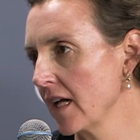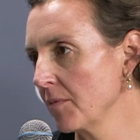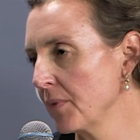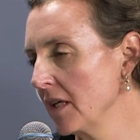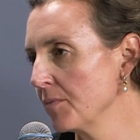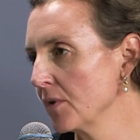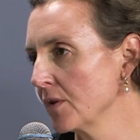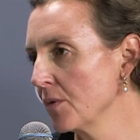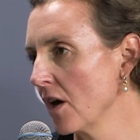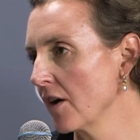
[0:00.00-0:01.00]
help
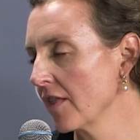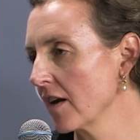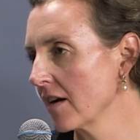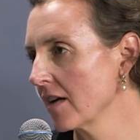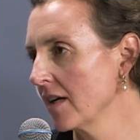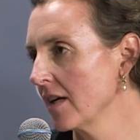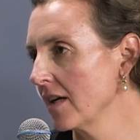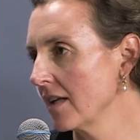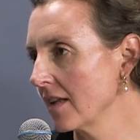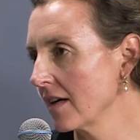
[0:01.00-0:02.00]
people who are in
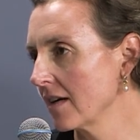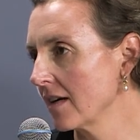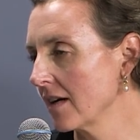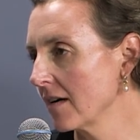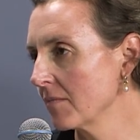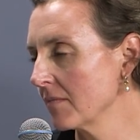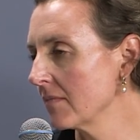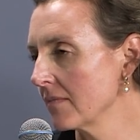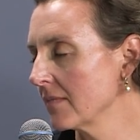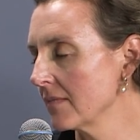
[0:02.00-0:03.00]
their
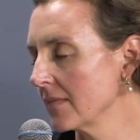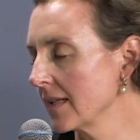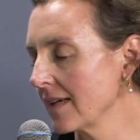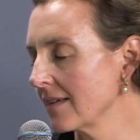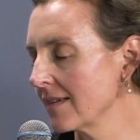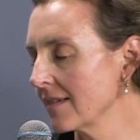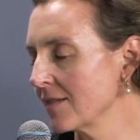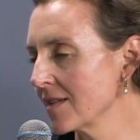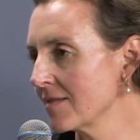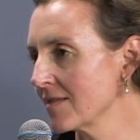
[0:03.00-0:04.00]

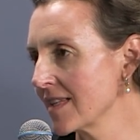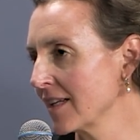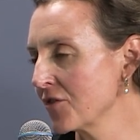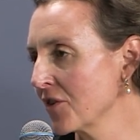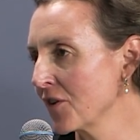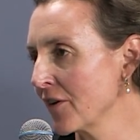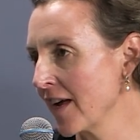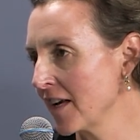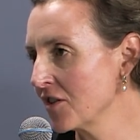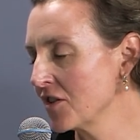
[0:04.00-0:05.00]
like the center of their
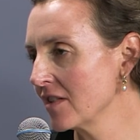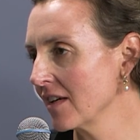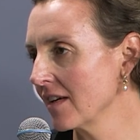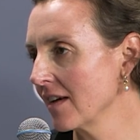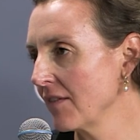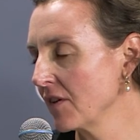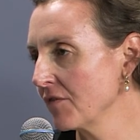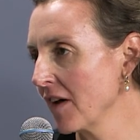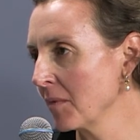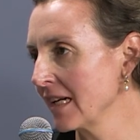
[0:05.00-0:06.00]
age, having
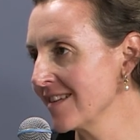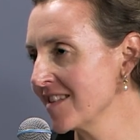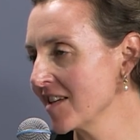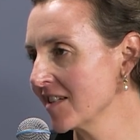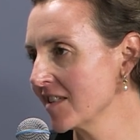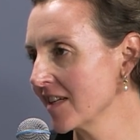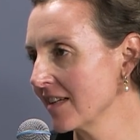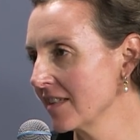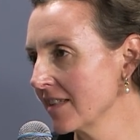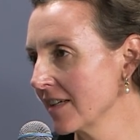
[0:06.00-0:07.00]
families
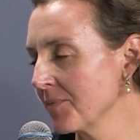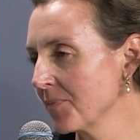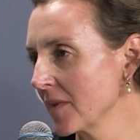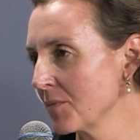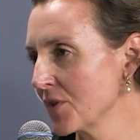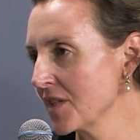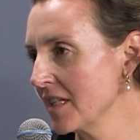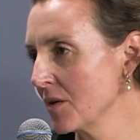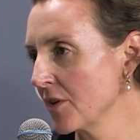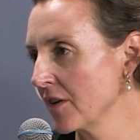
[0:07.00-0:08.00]
and
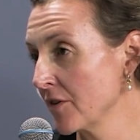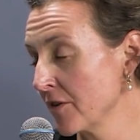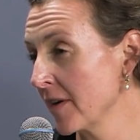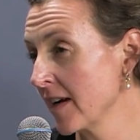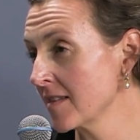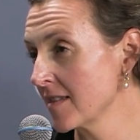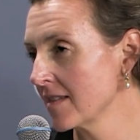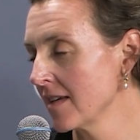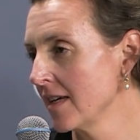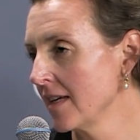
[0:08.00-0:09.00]
proceeding with their careers.